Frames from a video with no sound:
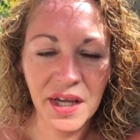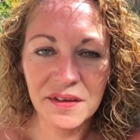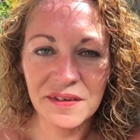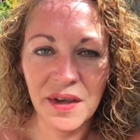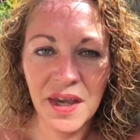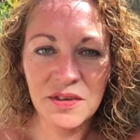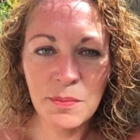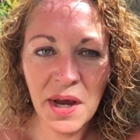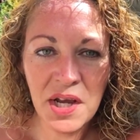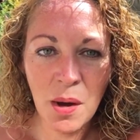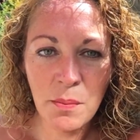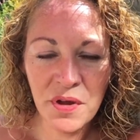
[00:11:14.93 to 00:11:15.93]
yeah, so here's
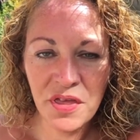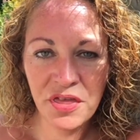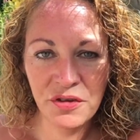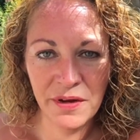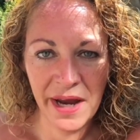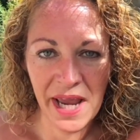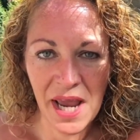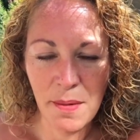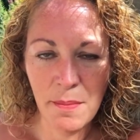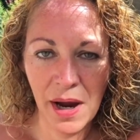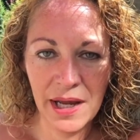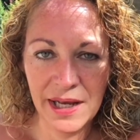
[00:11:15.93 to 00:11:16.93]
my number 3
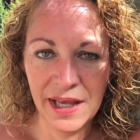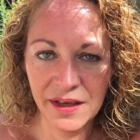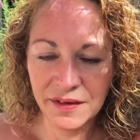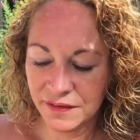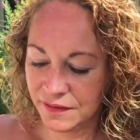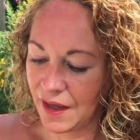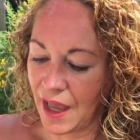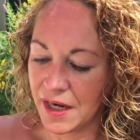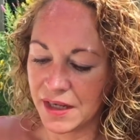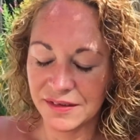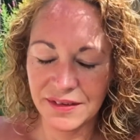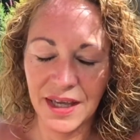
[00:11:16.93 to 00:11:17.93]
in my list,
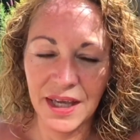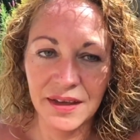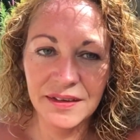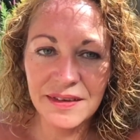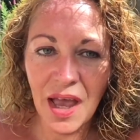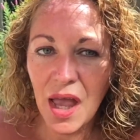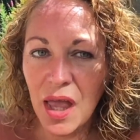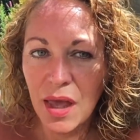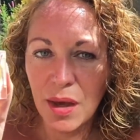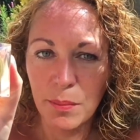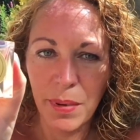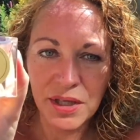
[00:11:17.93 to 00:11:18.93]
and it is
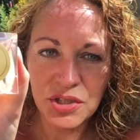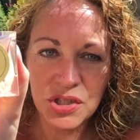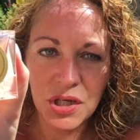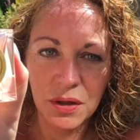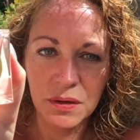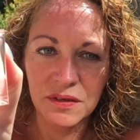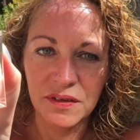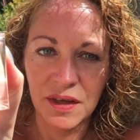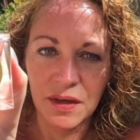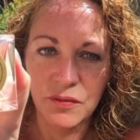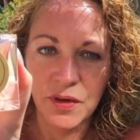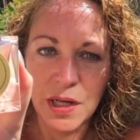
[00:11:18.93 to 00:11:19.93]
Bacio
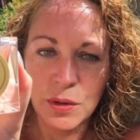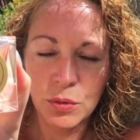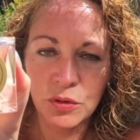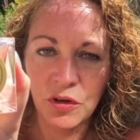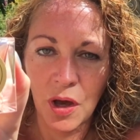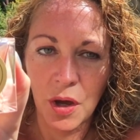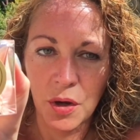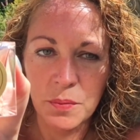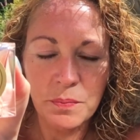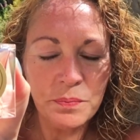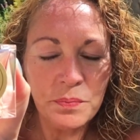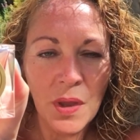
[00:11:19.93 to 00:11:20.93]
di Velluto.
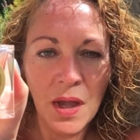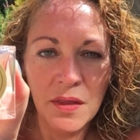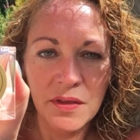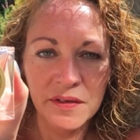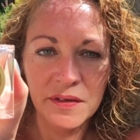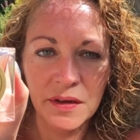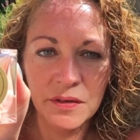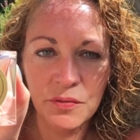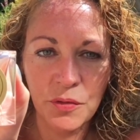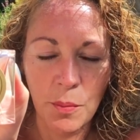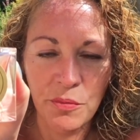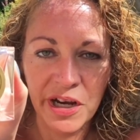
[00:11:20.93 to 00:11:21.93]
This is
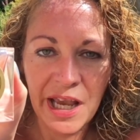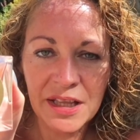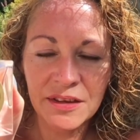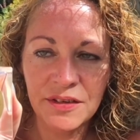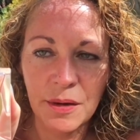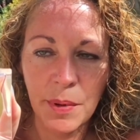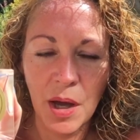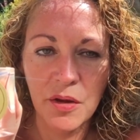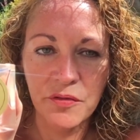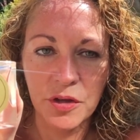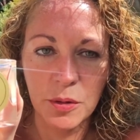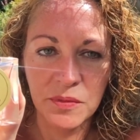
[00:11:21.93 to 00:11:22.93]
from Brigantia
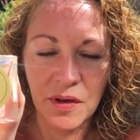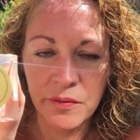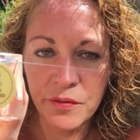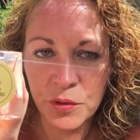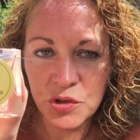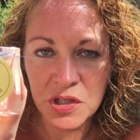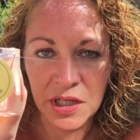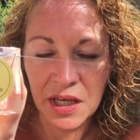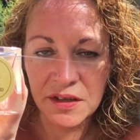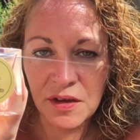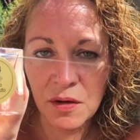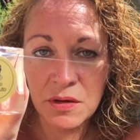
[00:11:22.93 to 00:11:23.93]
Perfumes.
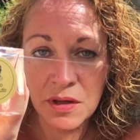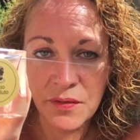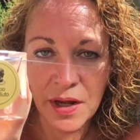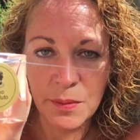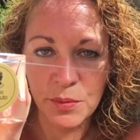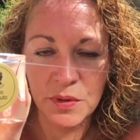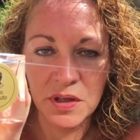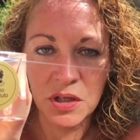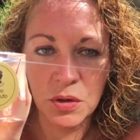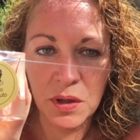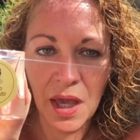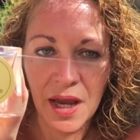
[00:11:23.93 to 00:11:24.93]
Unfortunately, it's only available in
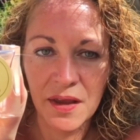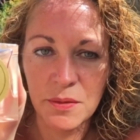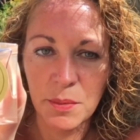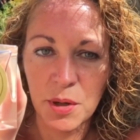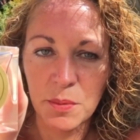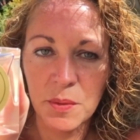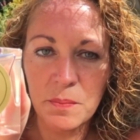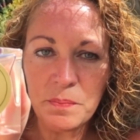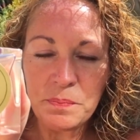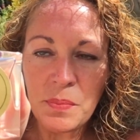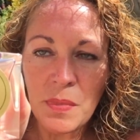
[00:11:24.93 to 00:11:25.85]
the UK at the moment,